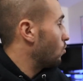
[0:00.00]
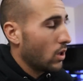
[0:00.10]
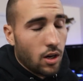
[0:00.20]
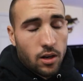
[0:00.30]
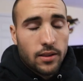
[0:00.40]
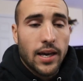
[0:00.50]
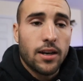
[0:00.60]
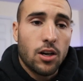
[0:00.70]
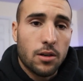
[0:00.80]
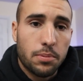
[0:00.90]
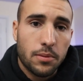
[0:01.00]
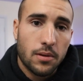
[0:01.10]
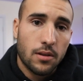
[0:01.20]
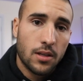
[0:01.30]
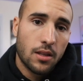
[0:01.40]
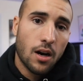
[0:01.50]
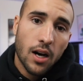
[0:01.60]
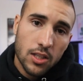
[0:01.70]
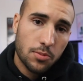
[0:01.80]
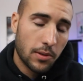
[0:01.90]
we hung that up in the
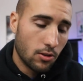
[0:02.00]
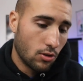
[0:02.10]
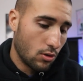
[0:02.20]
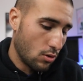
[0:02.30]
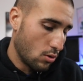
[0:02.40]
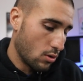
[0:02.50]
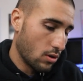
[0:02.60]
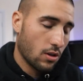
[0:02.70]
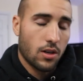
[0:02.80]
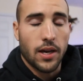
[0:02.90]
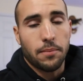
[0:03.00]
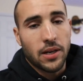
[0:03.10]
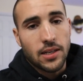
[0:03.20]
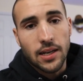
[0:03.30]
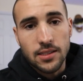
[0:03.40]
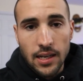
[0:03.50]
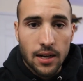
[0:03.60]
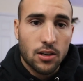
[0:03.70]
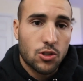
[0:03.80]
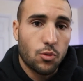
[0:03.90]
hospital or at my dad's
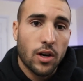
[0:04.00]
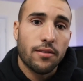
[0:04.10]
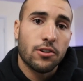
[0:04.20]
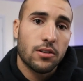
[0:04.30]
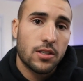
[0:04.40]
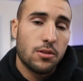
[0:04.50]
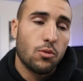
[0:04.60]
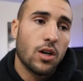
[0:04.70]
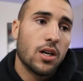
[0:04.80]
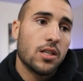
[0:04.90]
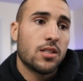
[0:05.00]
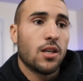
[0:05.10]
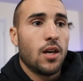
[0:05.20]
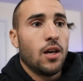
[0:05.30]
house, wherever he was,